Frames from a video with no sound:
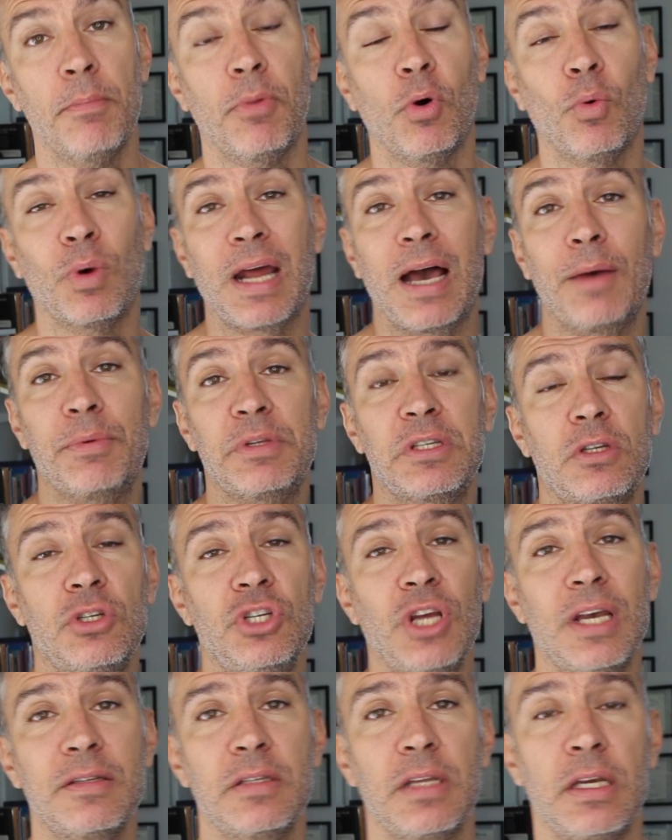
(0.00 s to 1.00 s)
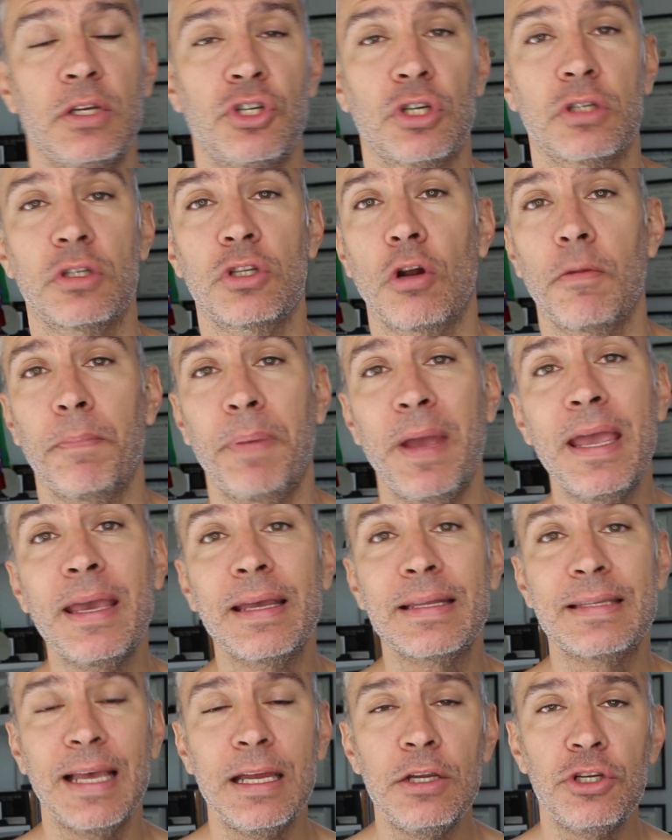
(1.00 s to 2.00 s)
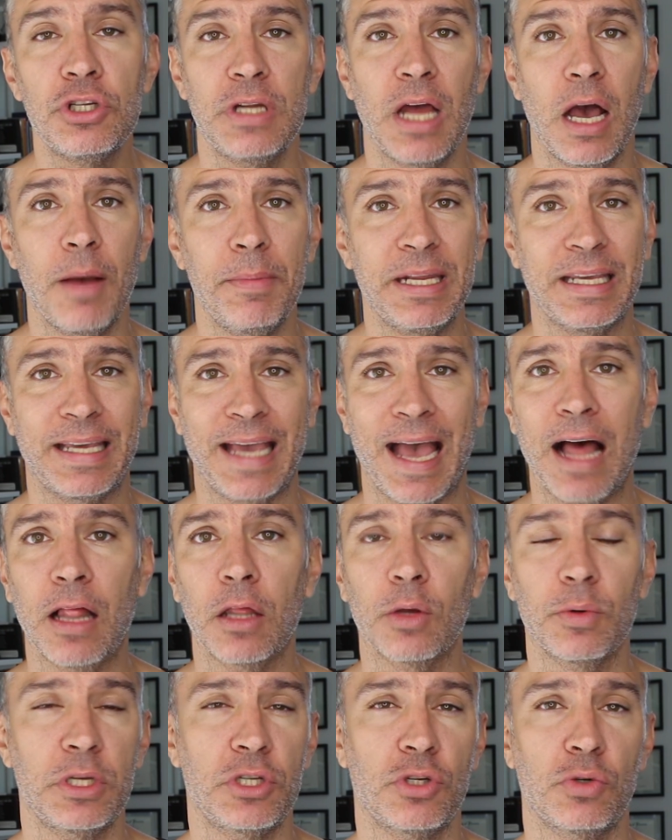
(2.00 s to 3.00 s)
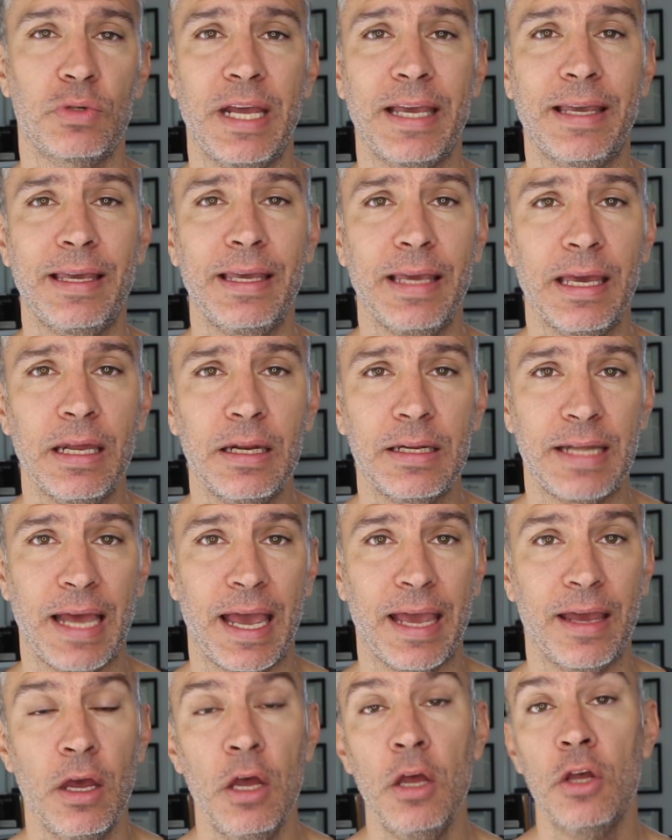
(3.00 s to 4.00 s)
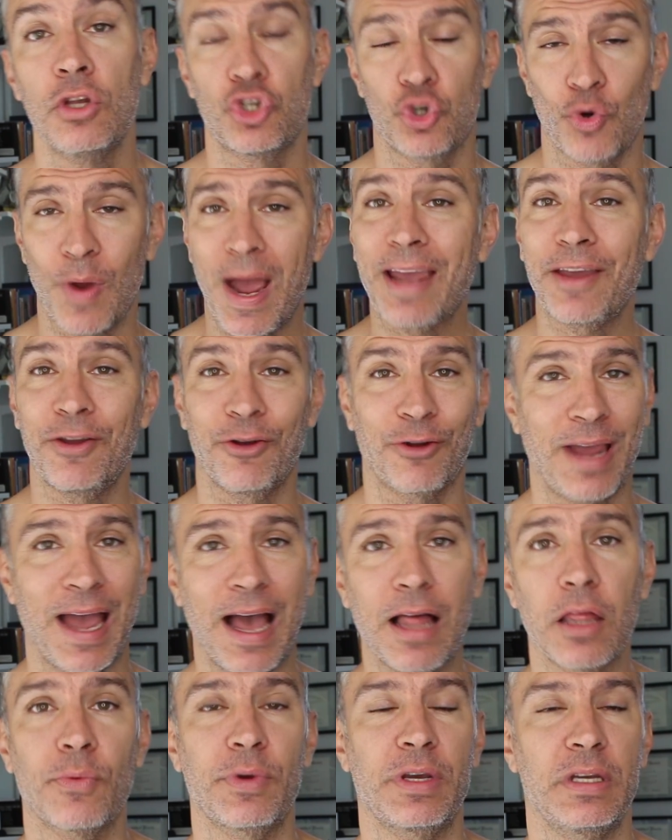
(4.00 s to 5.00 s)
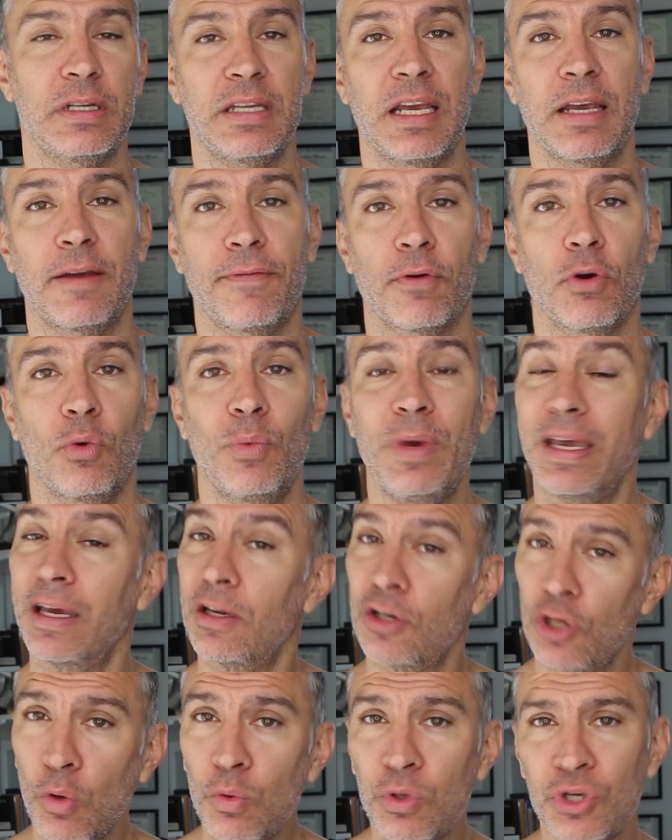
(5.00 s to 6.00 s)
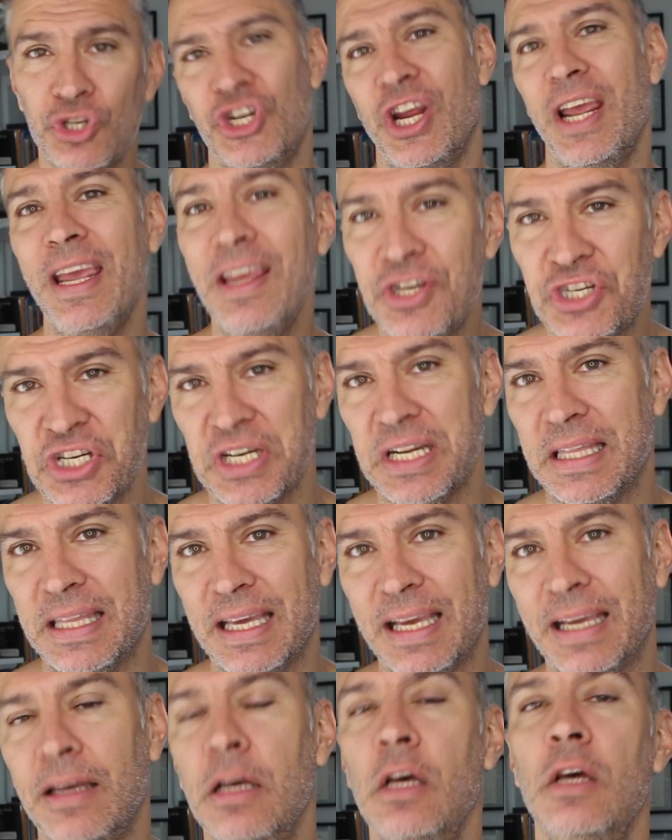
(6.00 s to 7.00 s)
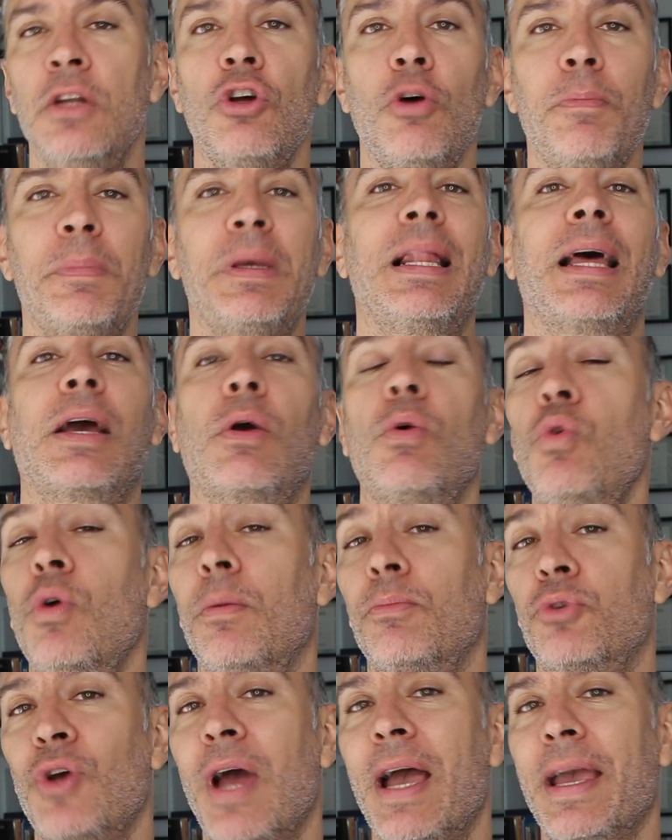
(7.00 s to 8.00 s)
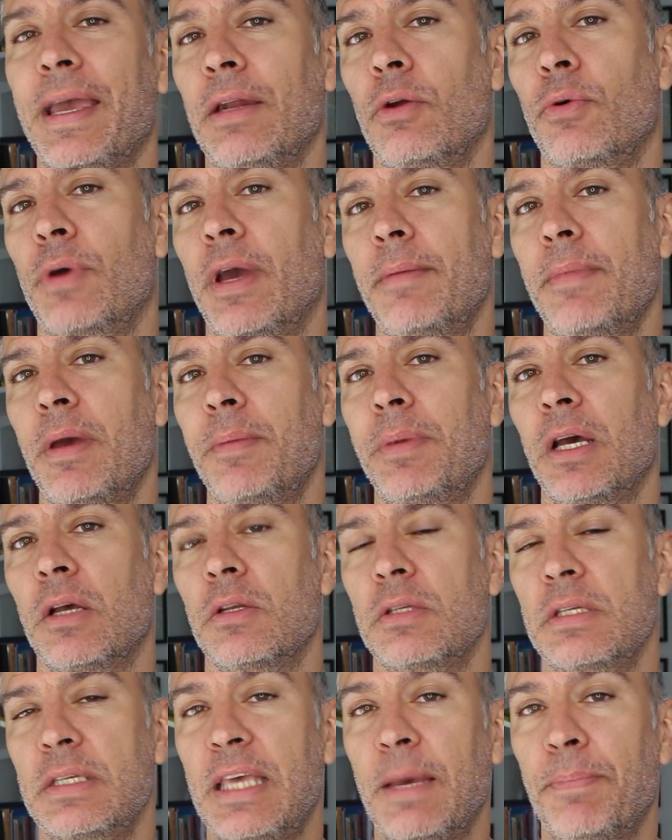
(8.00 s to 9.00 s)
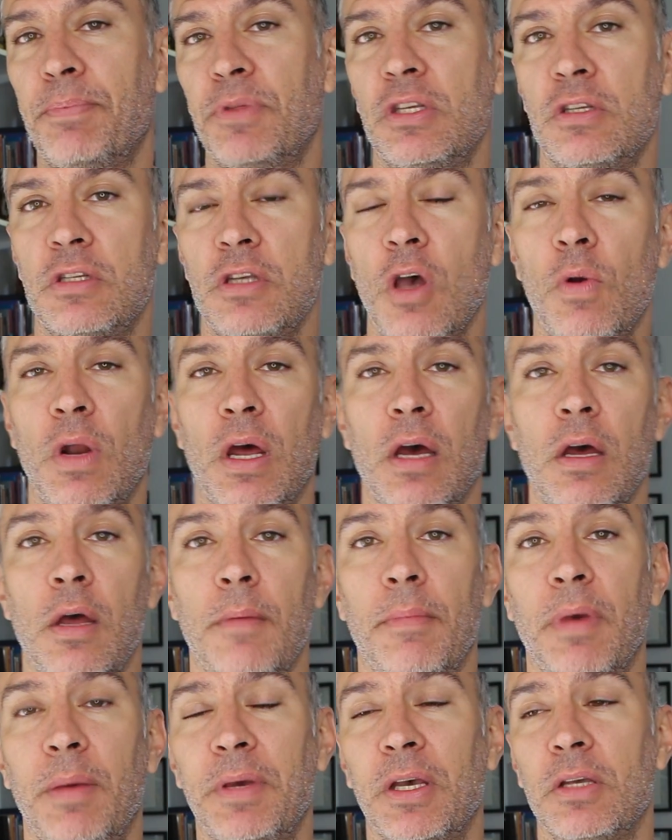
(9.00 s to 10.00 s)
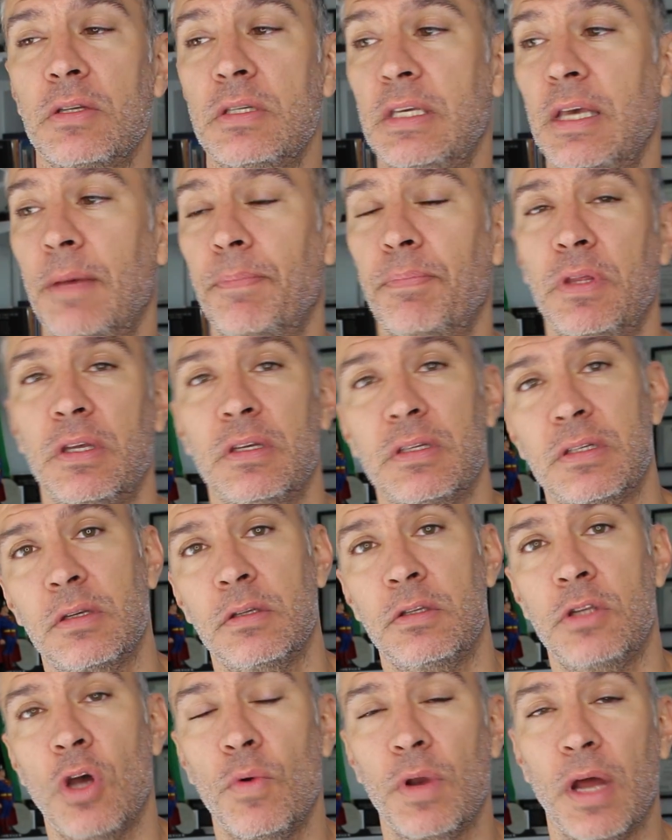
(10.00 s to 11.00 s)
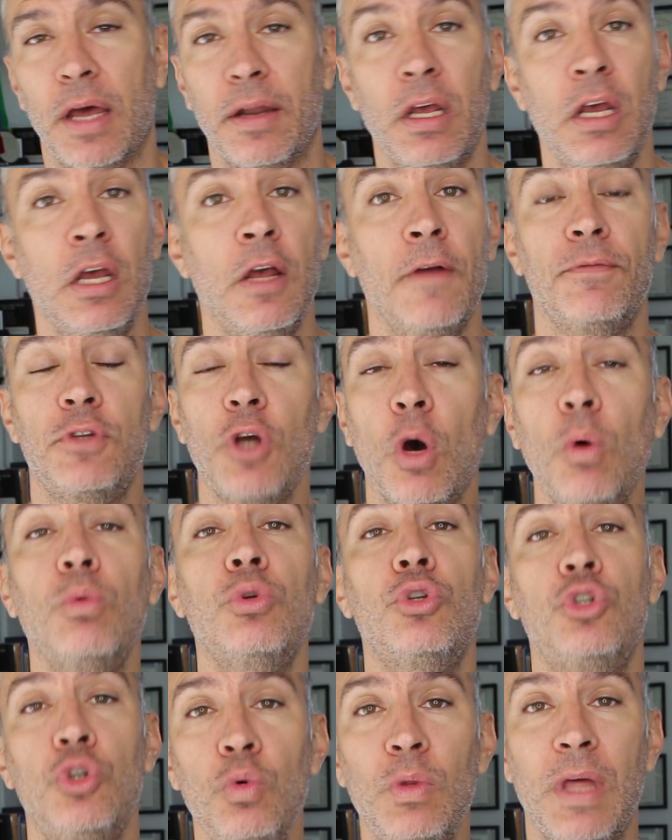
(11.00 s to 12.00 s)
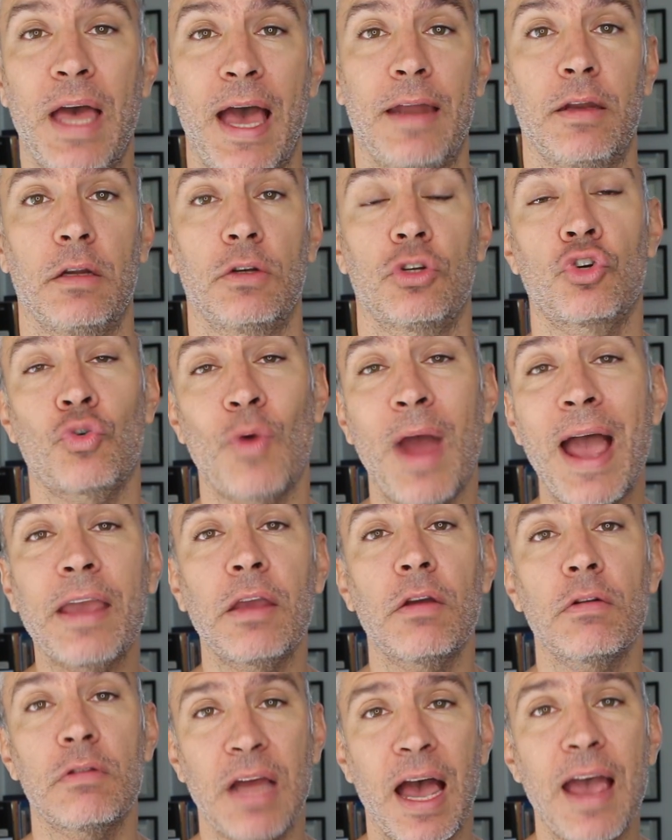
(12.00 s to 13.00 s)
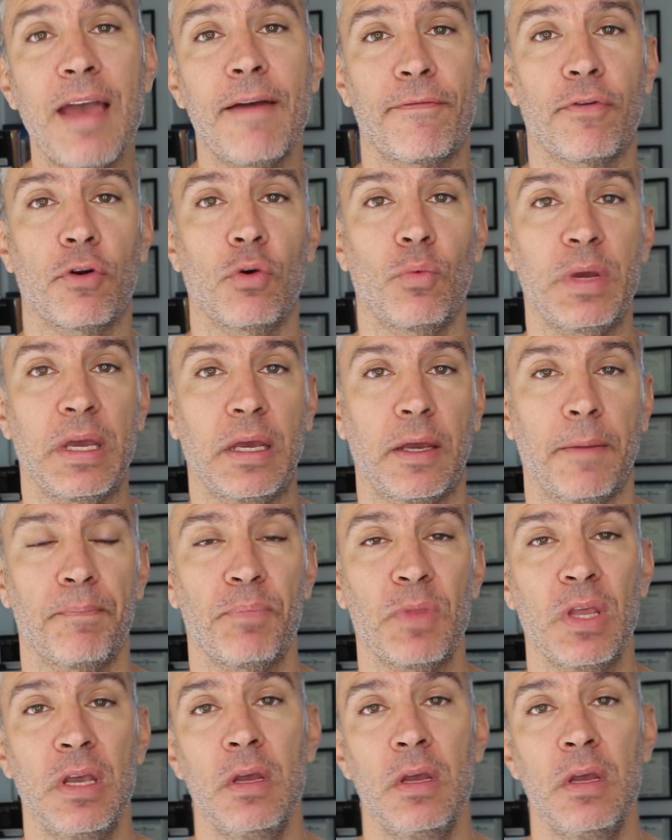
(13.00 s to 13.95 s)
but what I would suggest is just start paying attention to how many calories you're taking in a day. Track your calorie intake for a week and don't change anything. Don't be like, oh, I'm tracking. Okay, maybe I'll skip the soda. Maybe I'll skip this donut. Don't do that. Track your diet for a week